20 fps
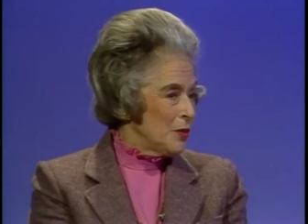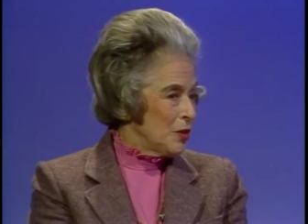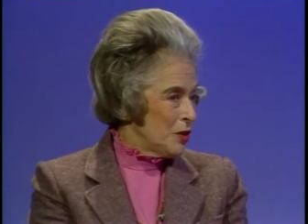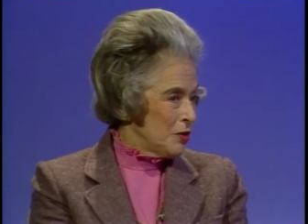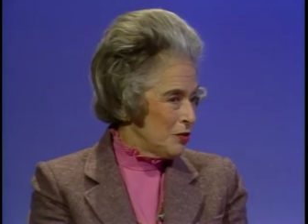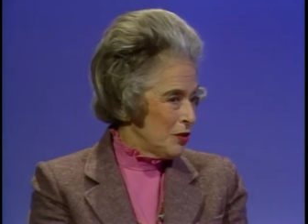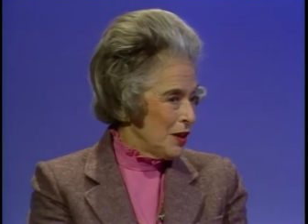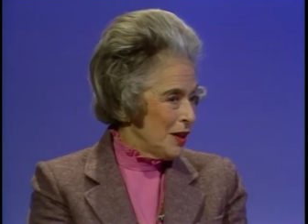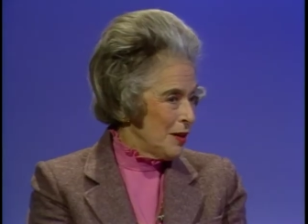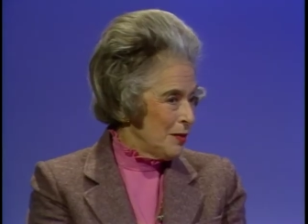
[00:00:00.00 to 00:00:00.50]
or
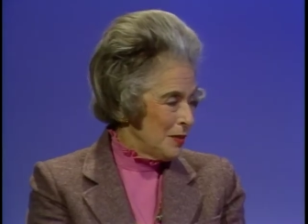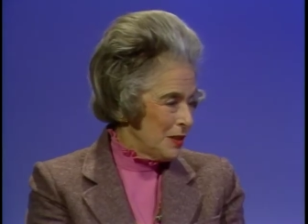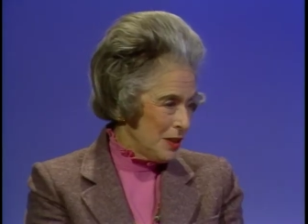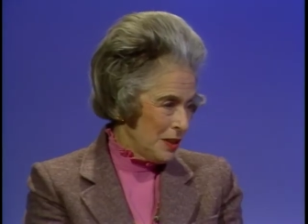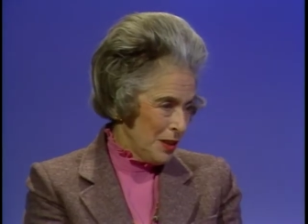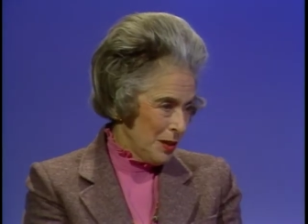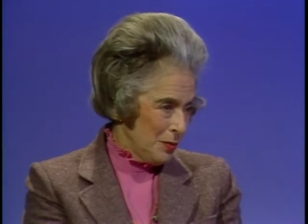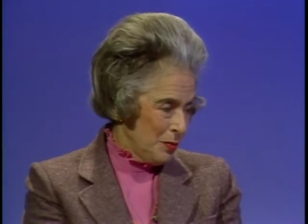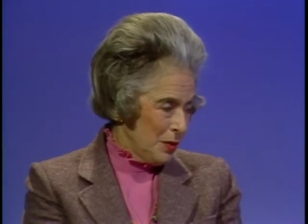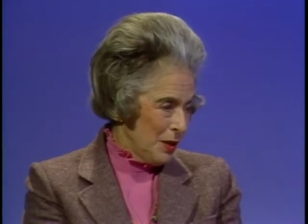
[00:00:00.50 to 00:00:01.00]
crime is
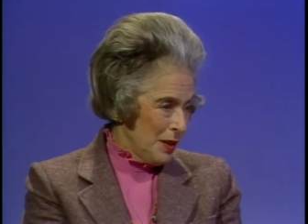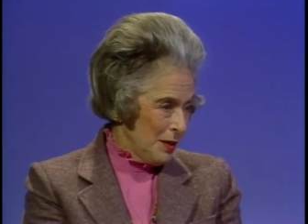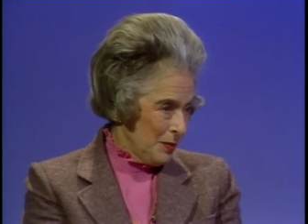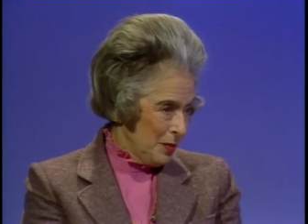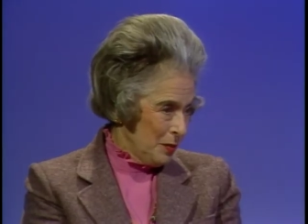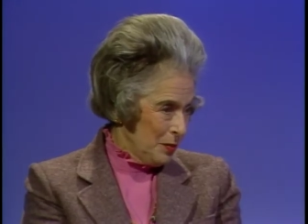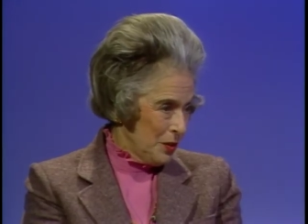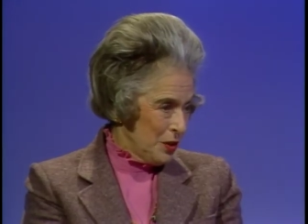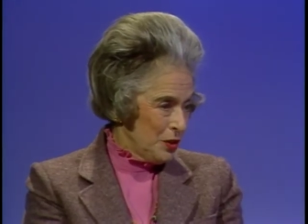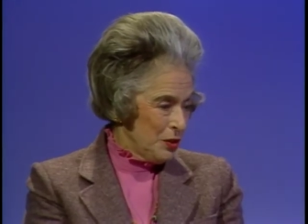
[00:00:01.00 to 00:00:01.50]
our
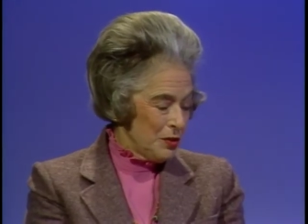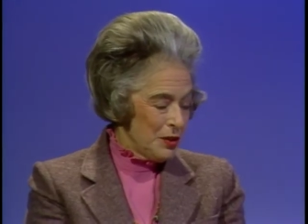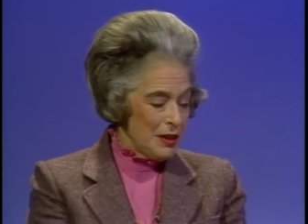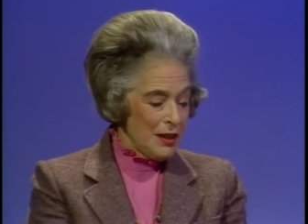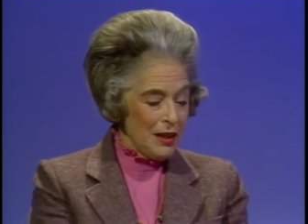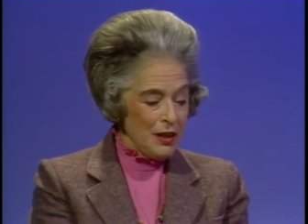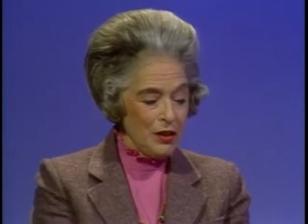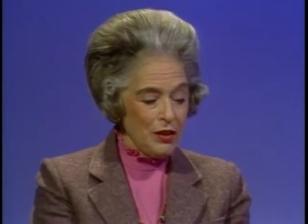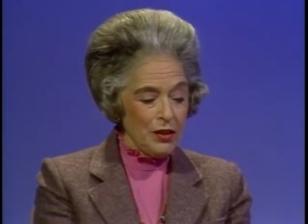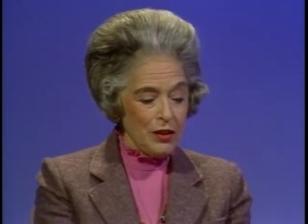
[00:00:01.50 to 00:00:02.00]
problem, which you
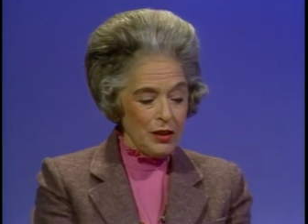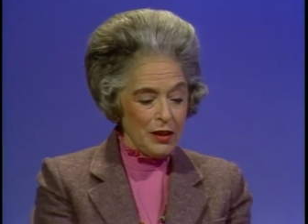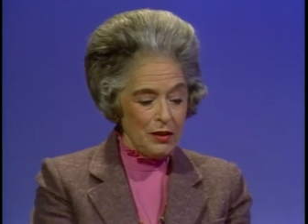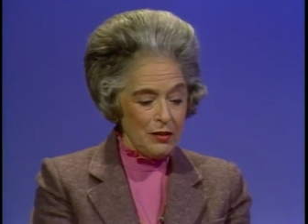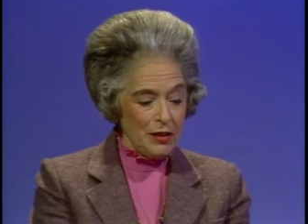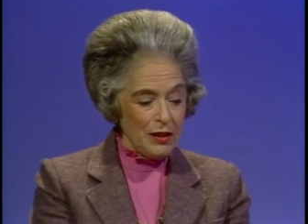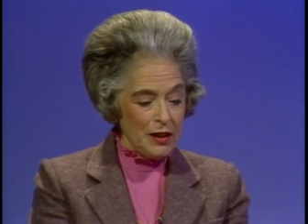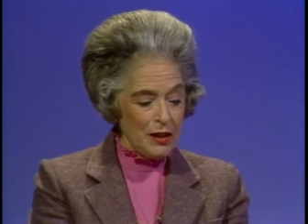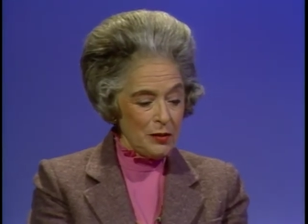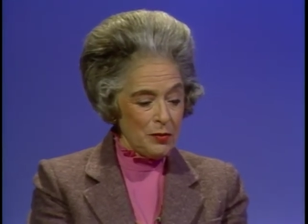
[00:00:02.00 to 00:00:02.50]
said earlier
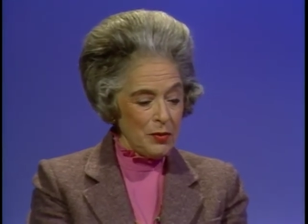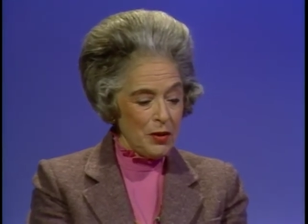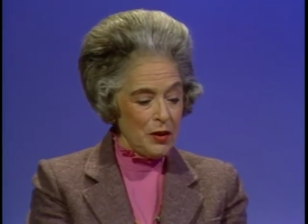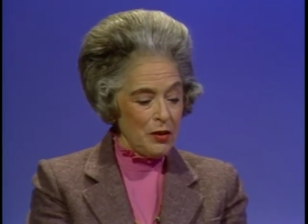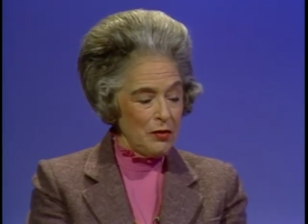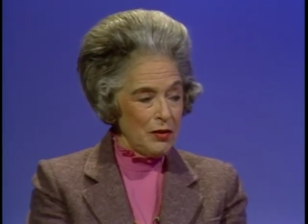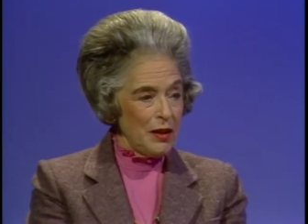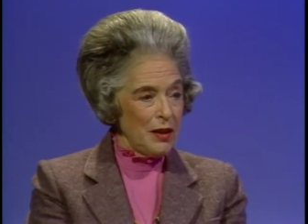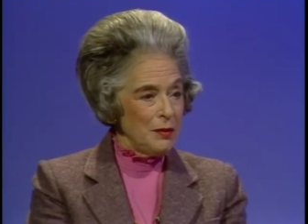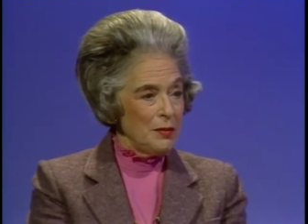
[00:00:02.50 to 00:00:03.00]
in this
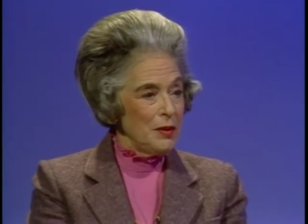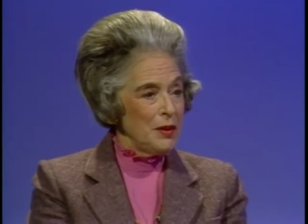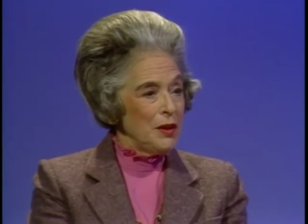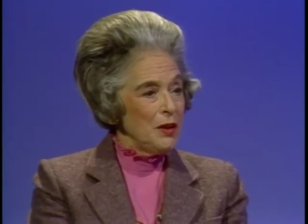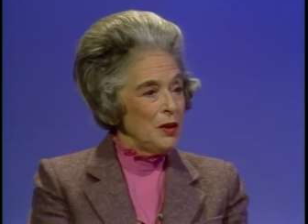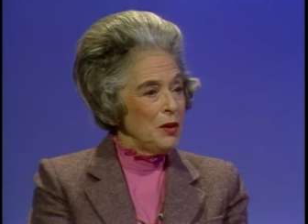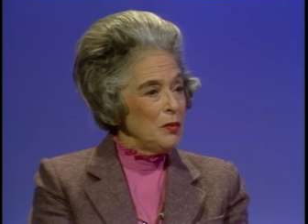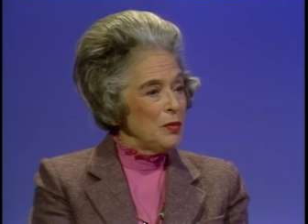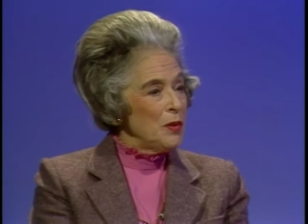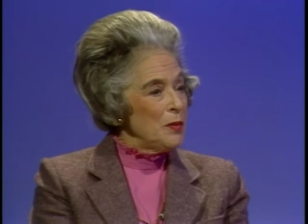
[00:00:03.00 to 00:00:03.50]
program, mm-hmm.
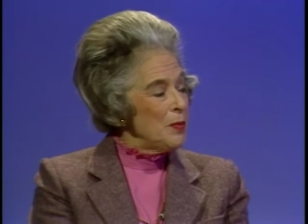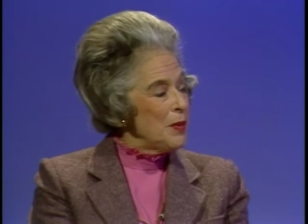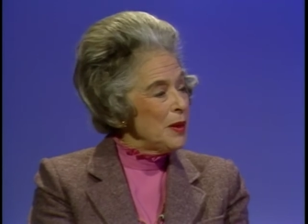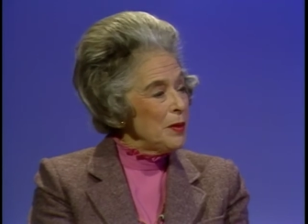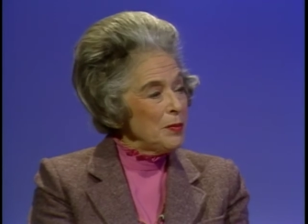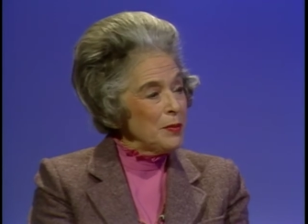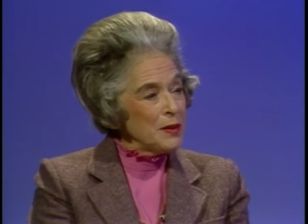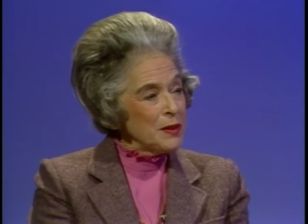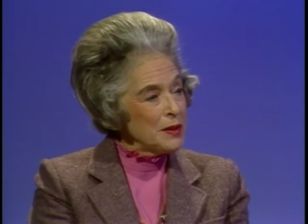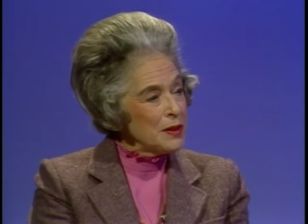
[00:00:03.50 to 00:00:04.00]
when
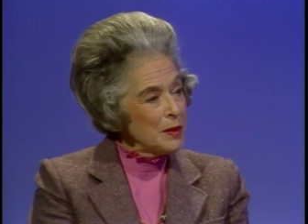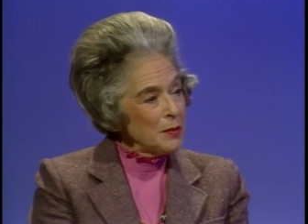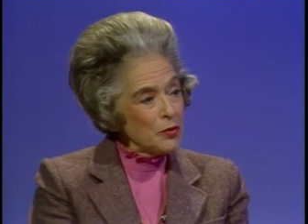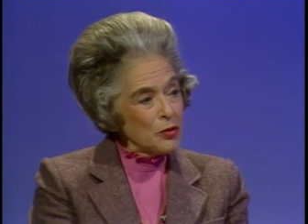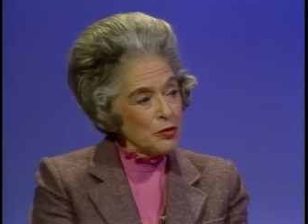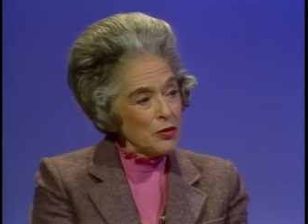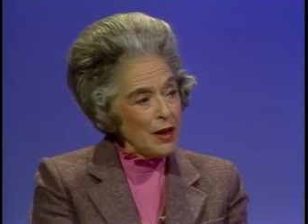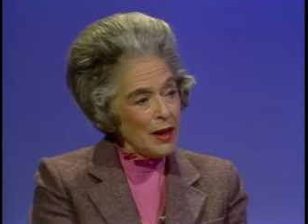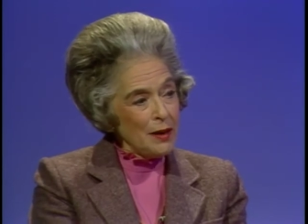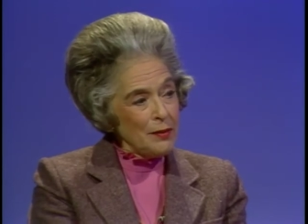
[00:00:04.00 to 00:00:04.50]
people
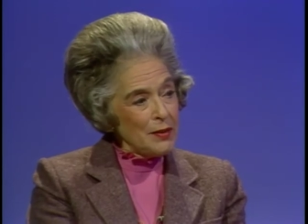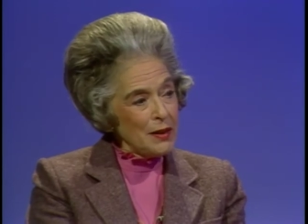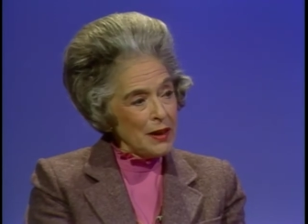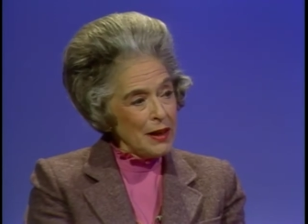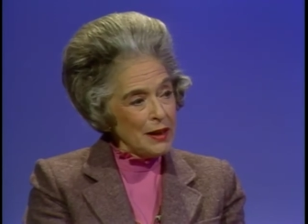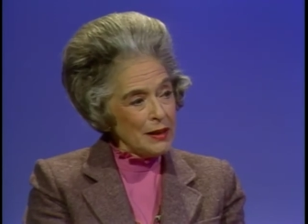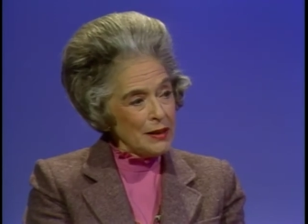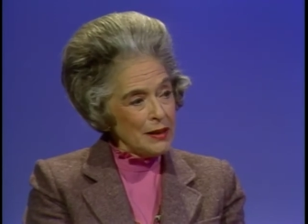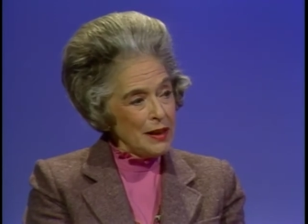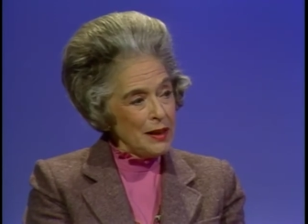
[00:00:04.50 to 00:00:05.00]
subscribe to
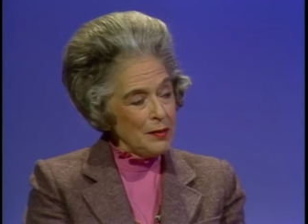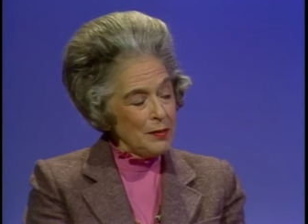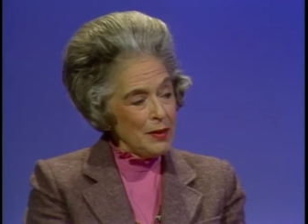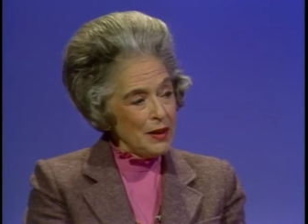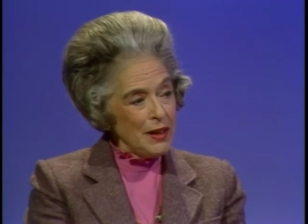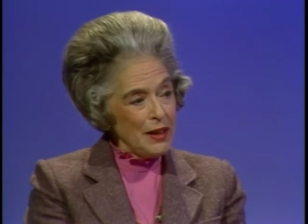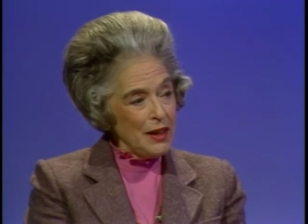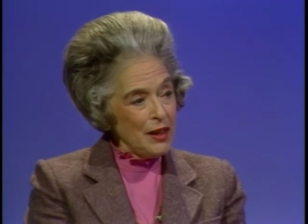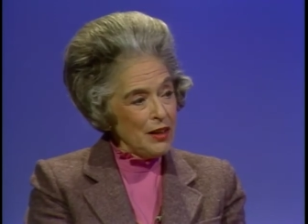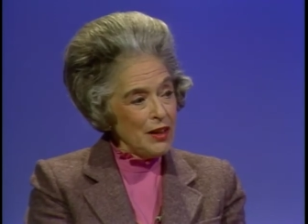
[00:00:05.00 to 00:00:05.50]
that
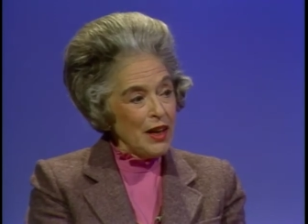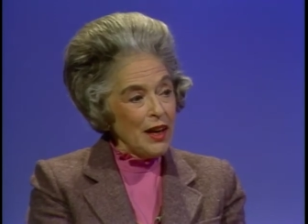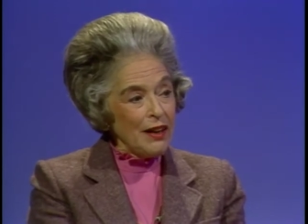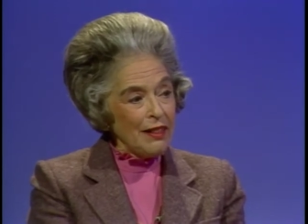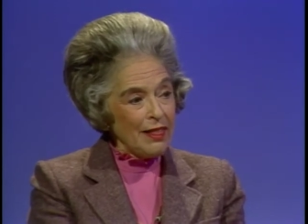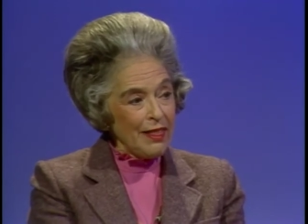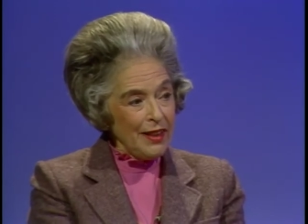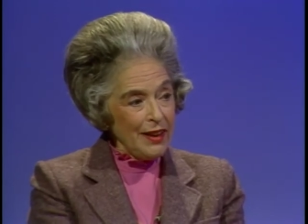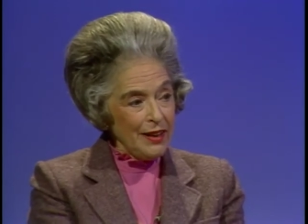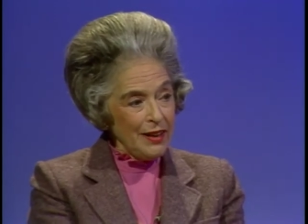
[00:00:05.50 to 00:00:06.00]
statement, they're
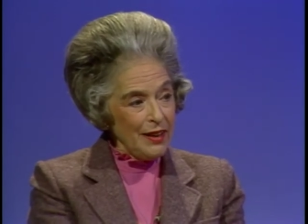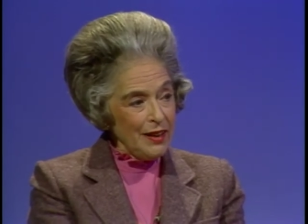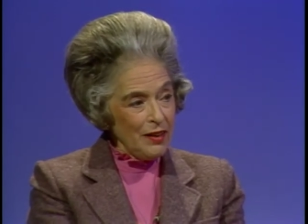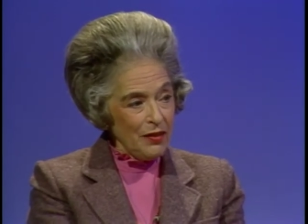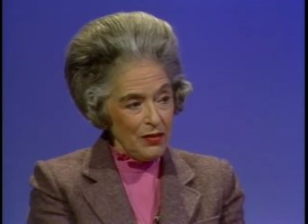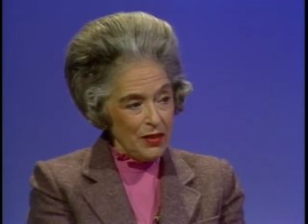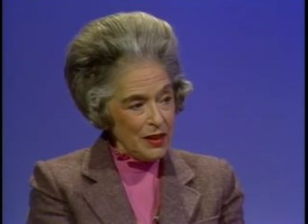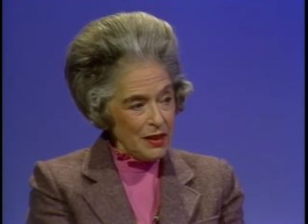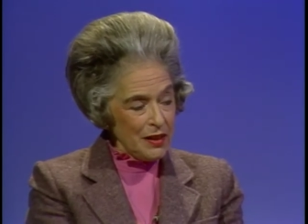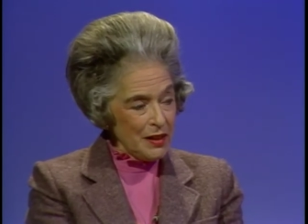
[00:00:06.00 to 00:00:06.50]
not thinking
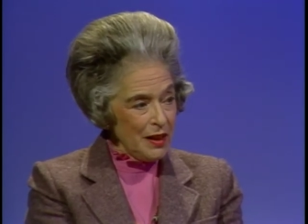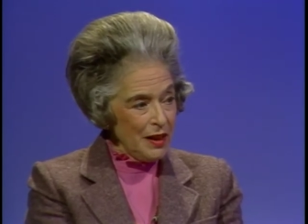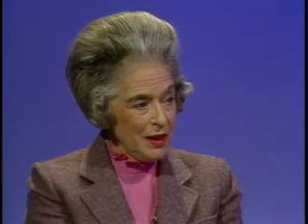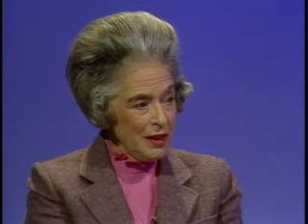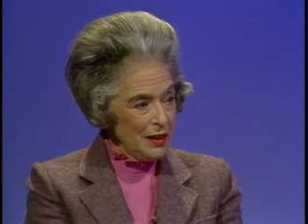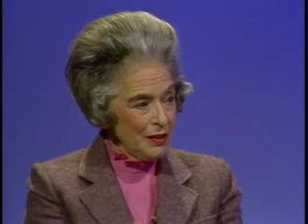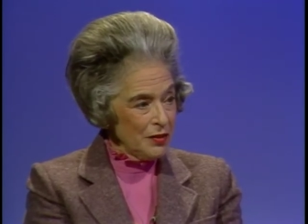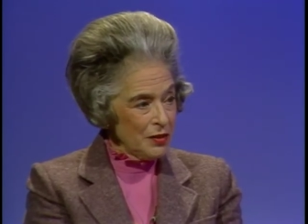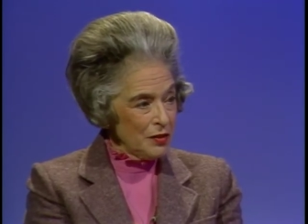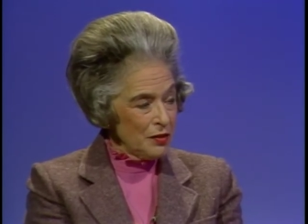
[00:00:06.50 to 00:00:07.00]
of this
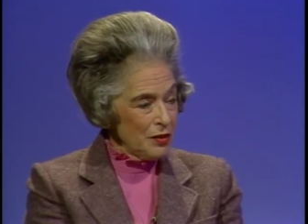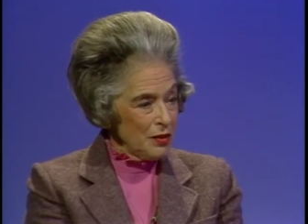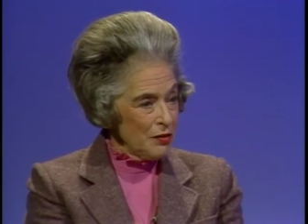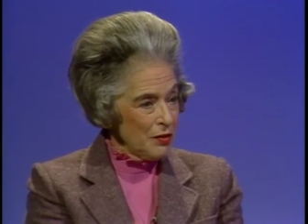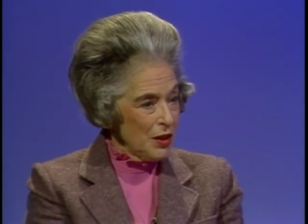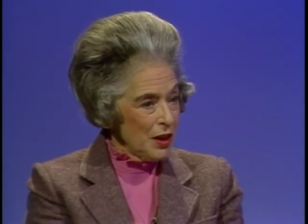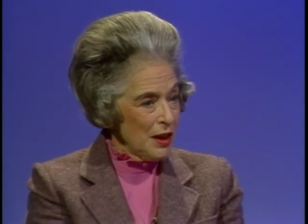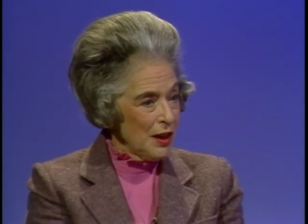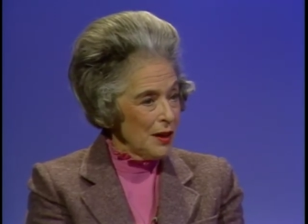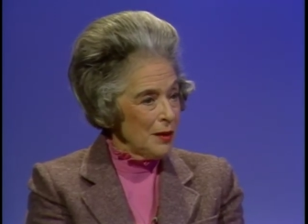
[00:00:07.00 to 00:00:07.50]
kind of
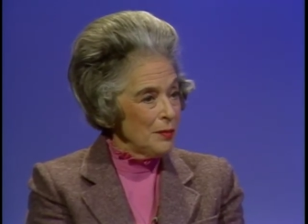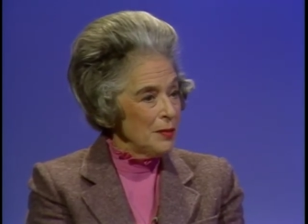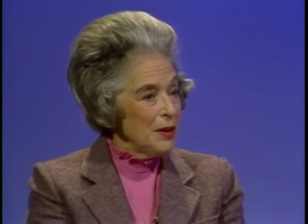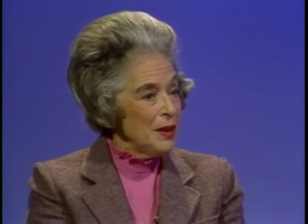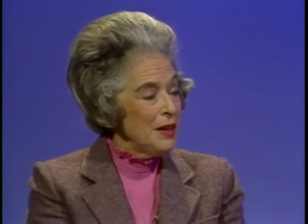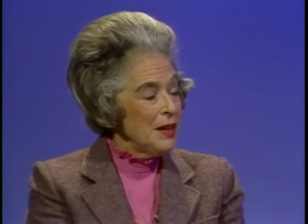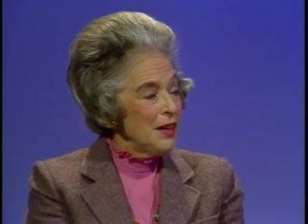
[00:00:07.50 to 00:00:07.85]
crime.